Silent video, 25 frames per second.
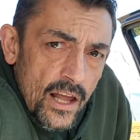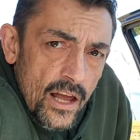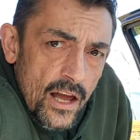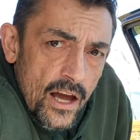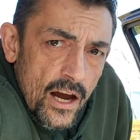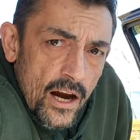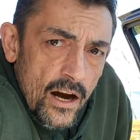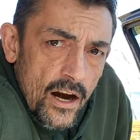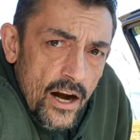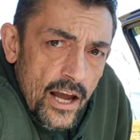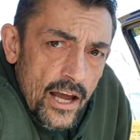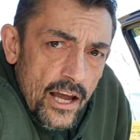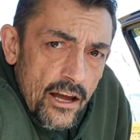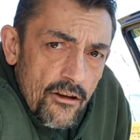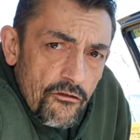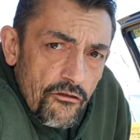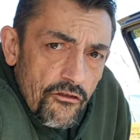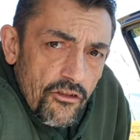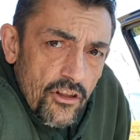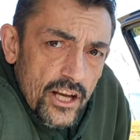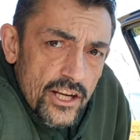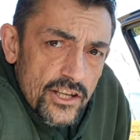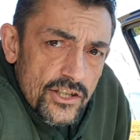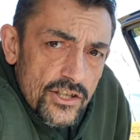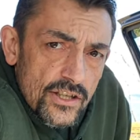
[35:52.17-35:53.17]
All right,
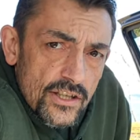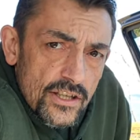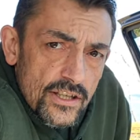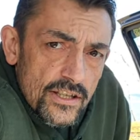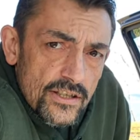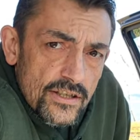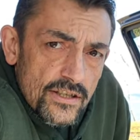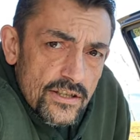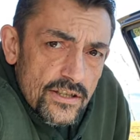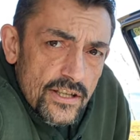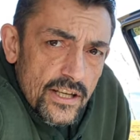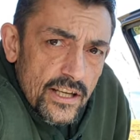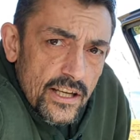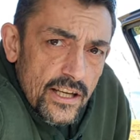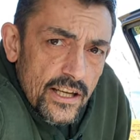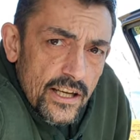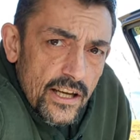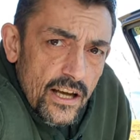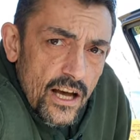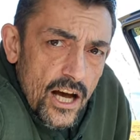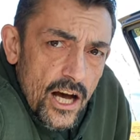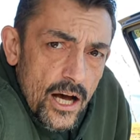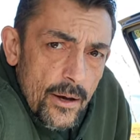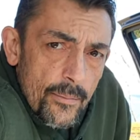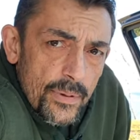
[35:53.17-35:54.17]
inflation is ticking
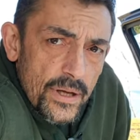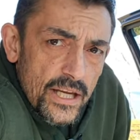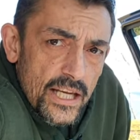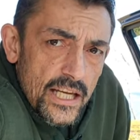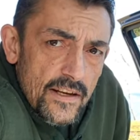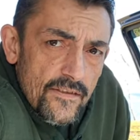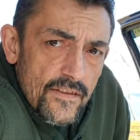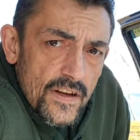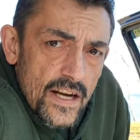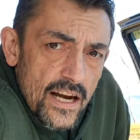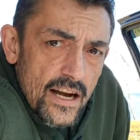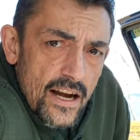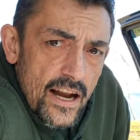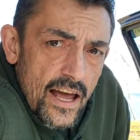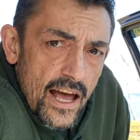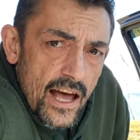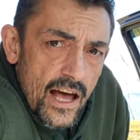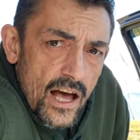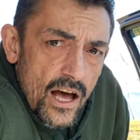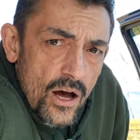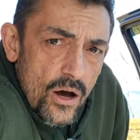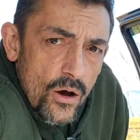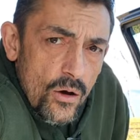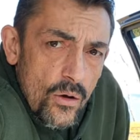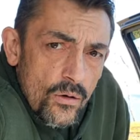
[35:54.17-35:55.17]
up even
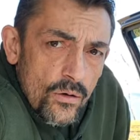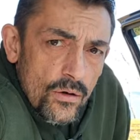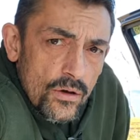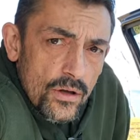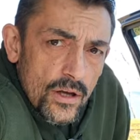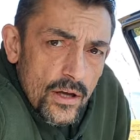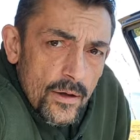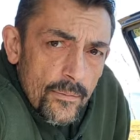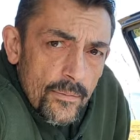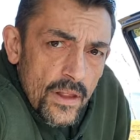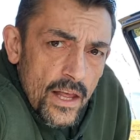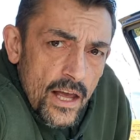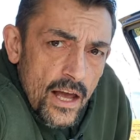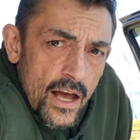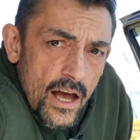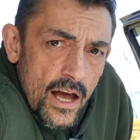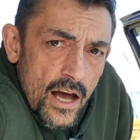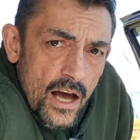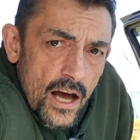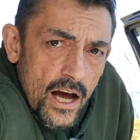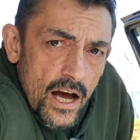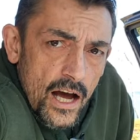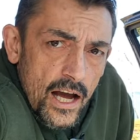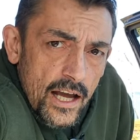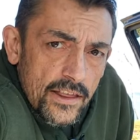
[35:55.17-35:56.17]
now. Yeah.
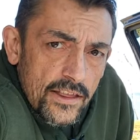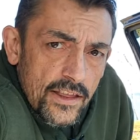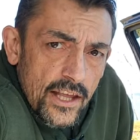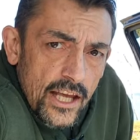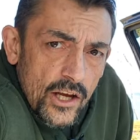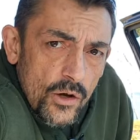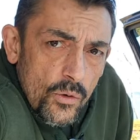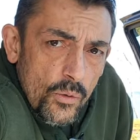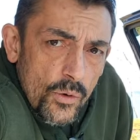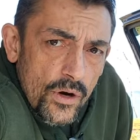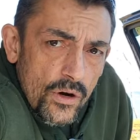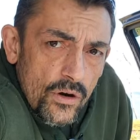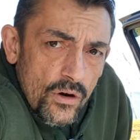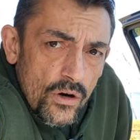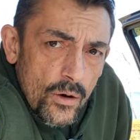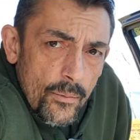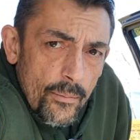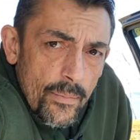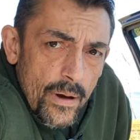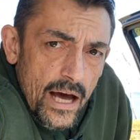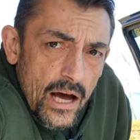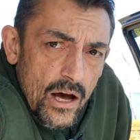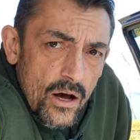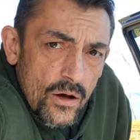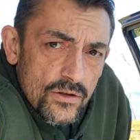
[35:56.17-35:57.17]
I think we are
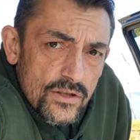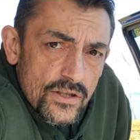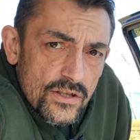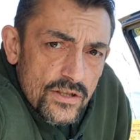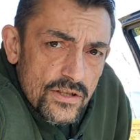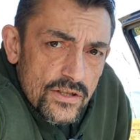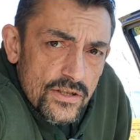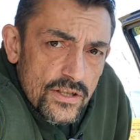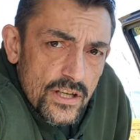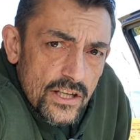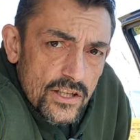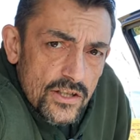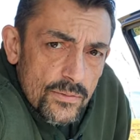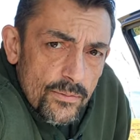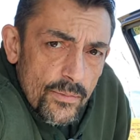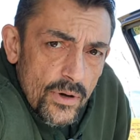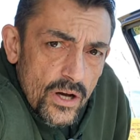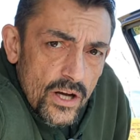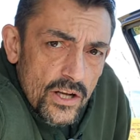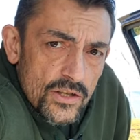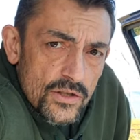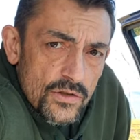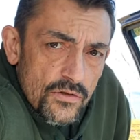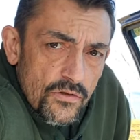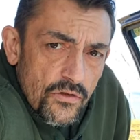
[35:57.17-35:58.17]
about six
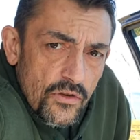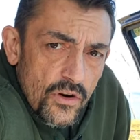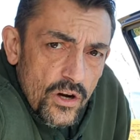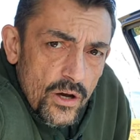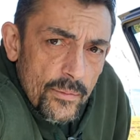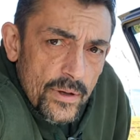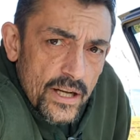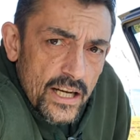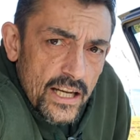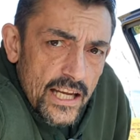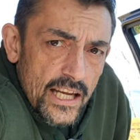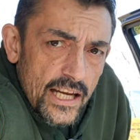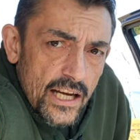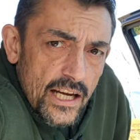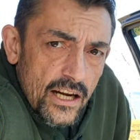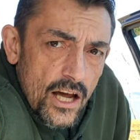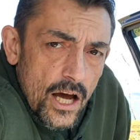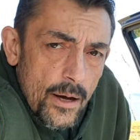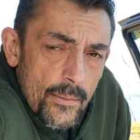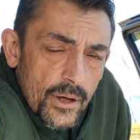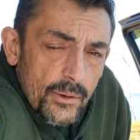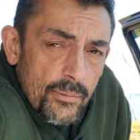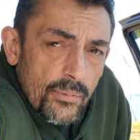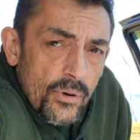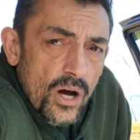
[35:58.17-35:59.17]
months from an
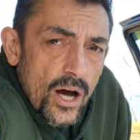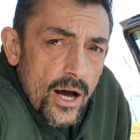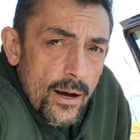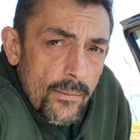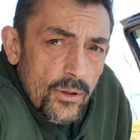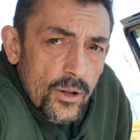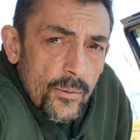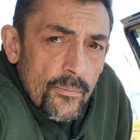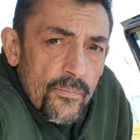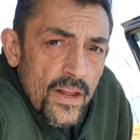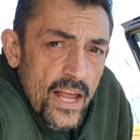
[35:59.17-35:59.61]
economic problem.